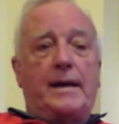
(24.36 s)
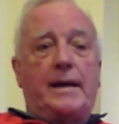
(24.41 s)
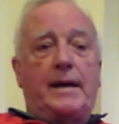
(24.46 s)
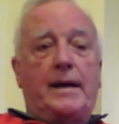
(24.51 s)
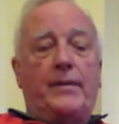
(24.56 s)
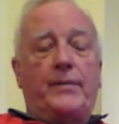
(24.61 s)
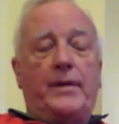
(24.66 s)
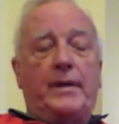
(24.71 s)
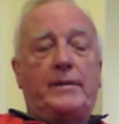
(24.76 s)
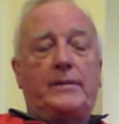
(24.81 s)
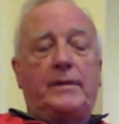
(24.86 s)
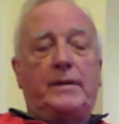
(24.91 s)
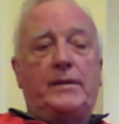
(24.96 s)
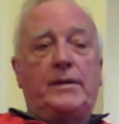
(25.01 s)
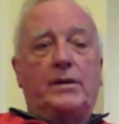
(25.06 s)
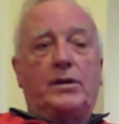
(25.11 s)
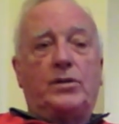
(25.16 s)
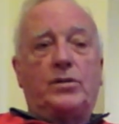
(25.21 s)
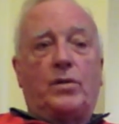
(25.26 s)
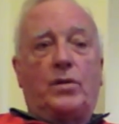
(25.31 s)
And then
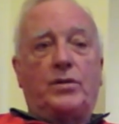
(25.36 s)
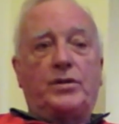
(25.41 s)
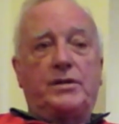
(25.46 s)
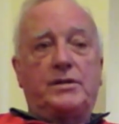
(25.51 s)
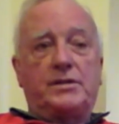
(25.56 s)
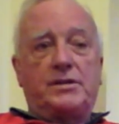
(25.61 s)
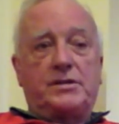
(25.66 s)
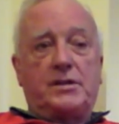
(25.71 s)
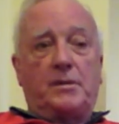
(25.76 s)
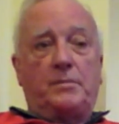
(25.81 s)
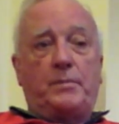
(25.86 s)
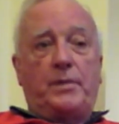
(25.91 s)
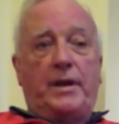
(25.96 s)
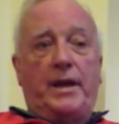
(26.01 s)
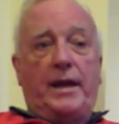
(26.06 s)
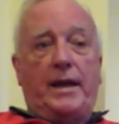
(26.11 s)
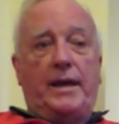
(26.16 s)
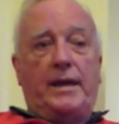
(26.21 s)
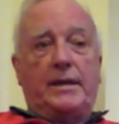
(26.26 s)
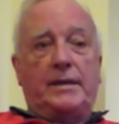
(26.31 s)
the accordionist that
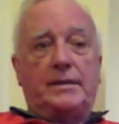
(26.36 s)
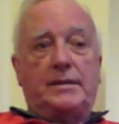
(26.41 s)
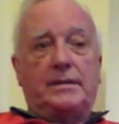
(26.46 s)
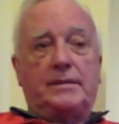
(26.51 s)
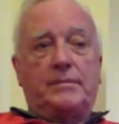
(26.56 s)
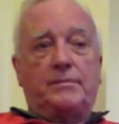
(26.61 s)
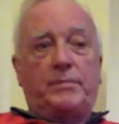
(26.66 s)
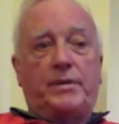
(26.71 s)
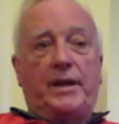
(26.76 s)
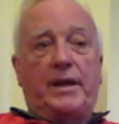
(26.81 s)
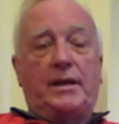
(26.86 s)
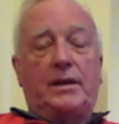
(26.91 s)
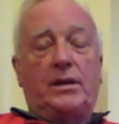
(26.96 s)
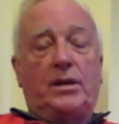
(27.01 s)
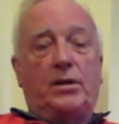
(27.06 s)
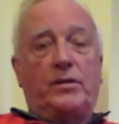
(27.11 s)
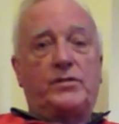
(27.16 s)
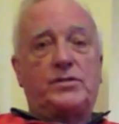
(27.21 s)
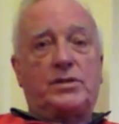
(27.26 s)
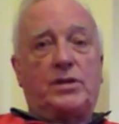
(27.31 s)
played a
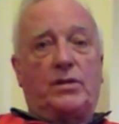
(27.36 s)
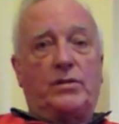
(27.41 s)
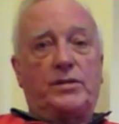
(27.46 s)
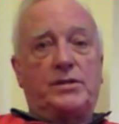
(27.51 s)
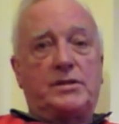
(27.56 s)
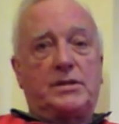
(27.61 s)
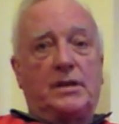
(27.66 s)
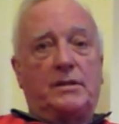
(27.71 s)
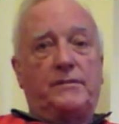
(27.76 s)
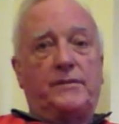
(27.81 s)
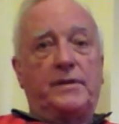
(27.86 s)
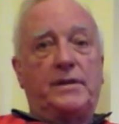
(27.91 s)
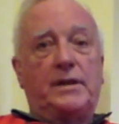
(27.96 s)
lot of Scottish stuff,